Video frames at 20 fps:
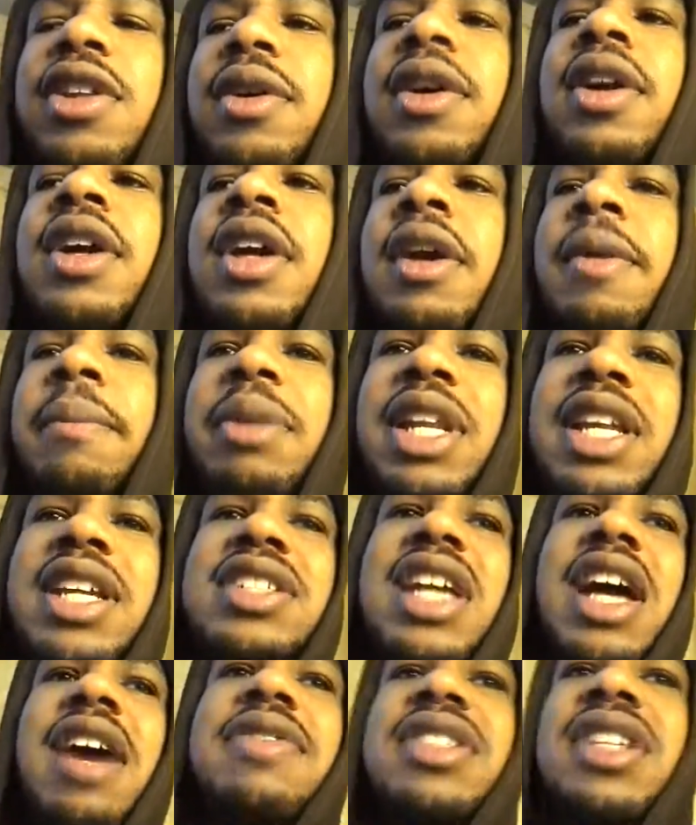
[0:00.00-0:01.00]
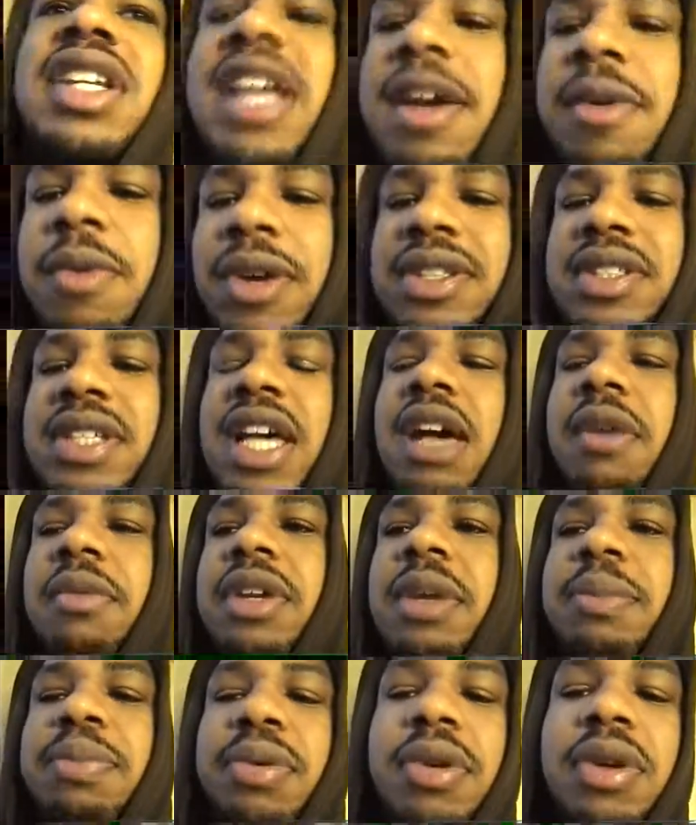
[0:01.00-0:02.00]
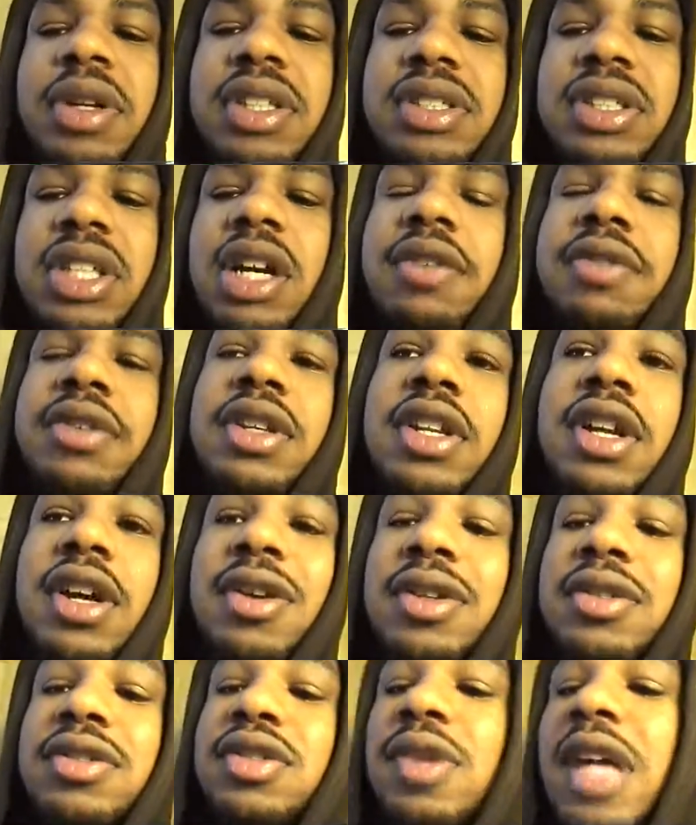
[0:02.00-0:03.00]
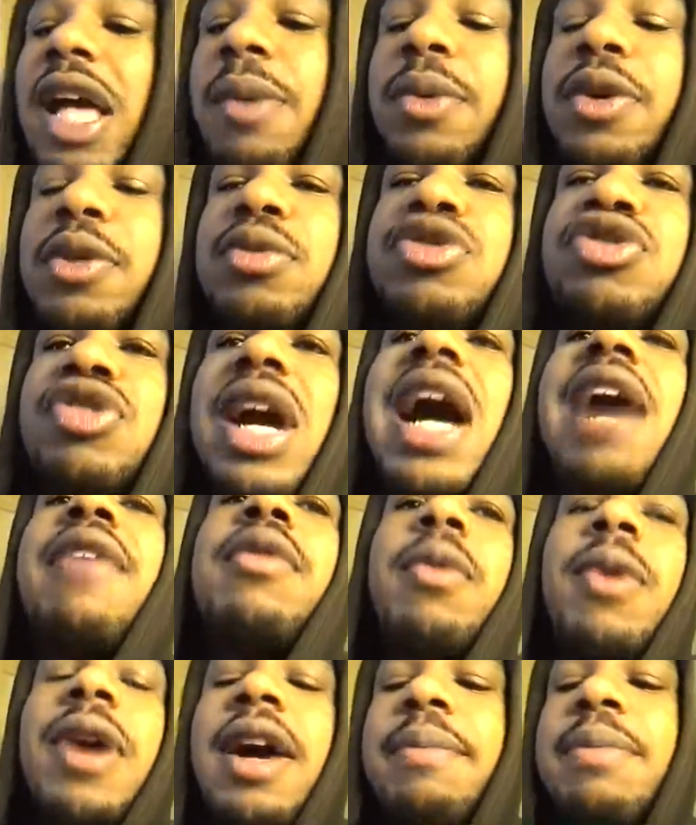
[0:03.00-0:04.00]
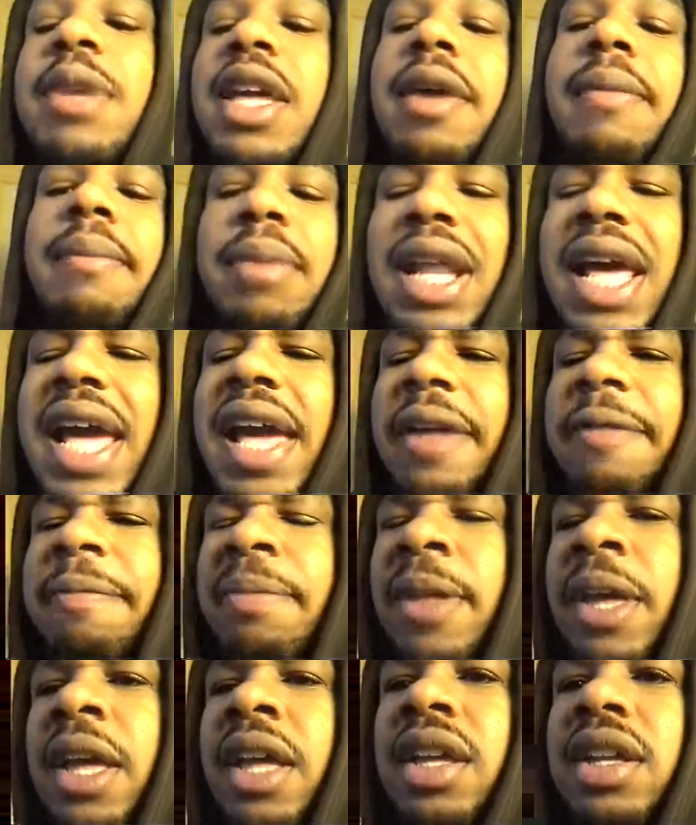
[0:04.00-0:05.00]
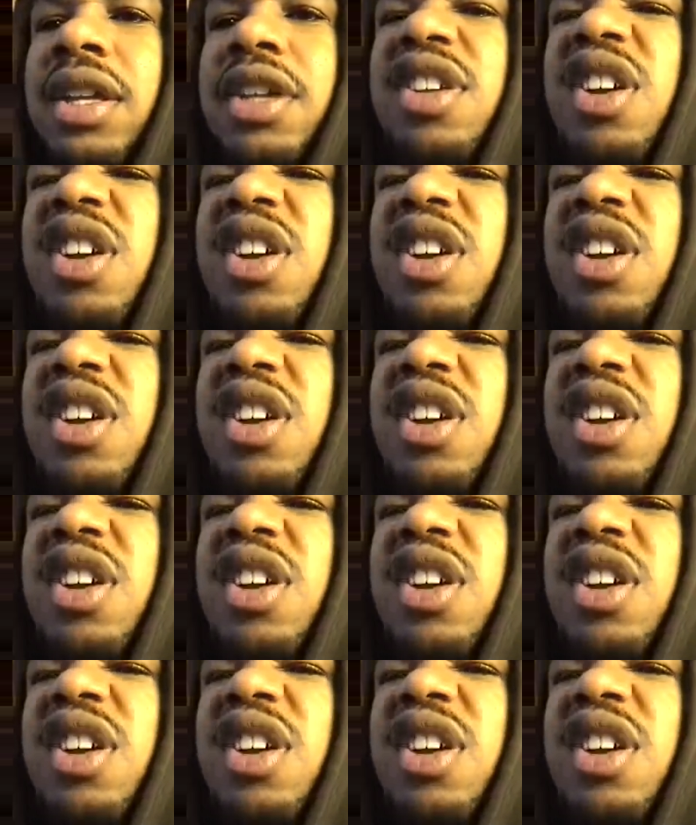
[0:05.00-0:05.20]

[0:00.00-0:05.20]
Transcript: a police officer that one time when he pulled us over, you know, because like we were driving while being black, you